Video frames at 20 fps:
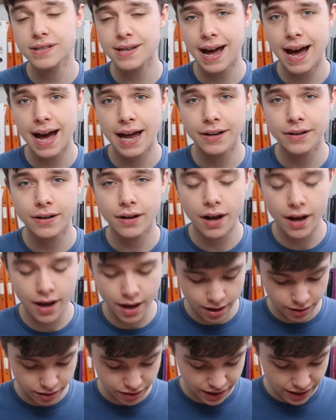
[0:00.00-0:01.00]
tan
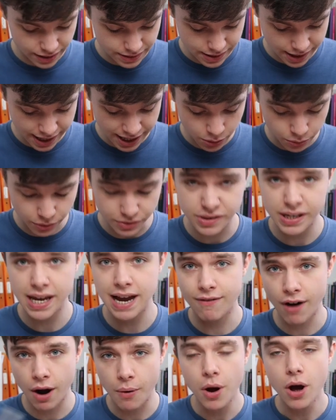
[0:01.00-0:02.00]
theta equals
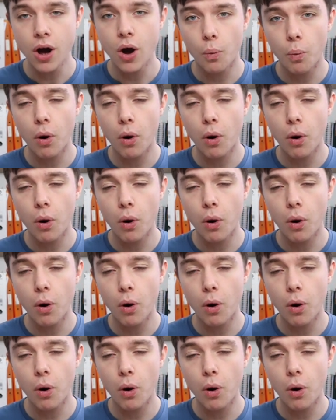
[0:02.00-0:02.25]
0,